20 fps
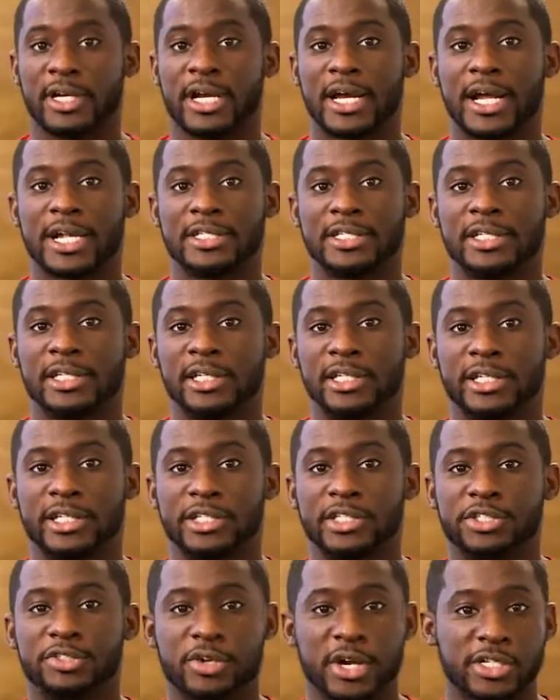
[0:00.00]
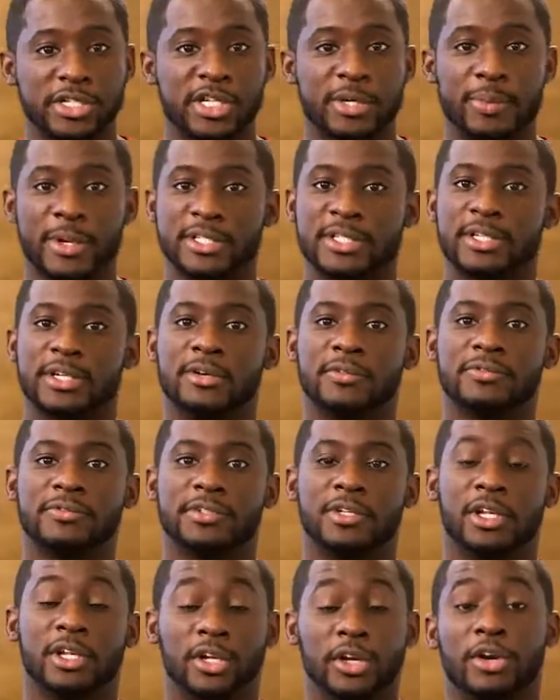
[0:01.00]
constantly stretching myself
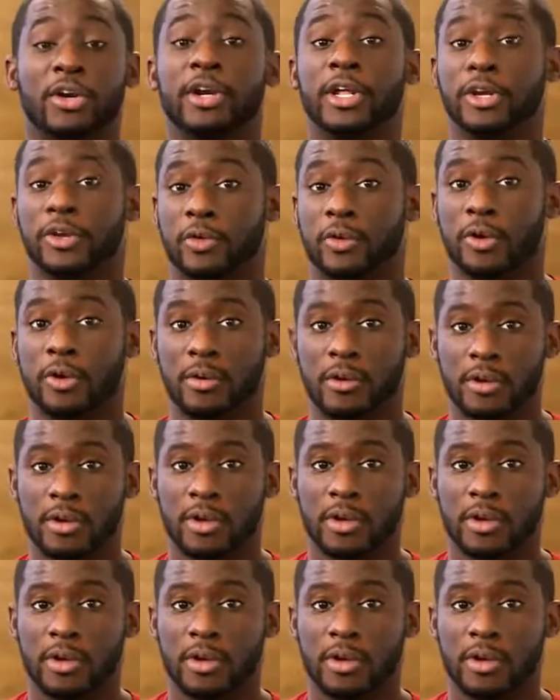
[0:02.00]
to learn and grow.